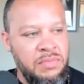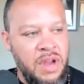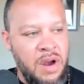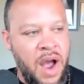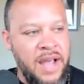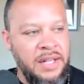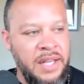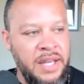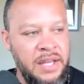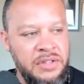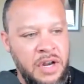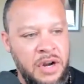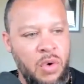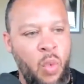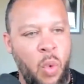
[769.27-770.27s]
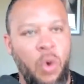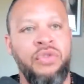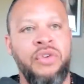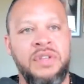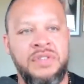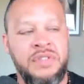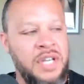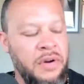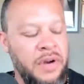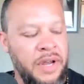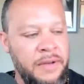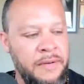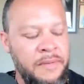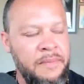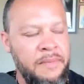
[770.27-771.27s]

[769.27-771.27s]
they're ideas that are worth considering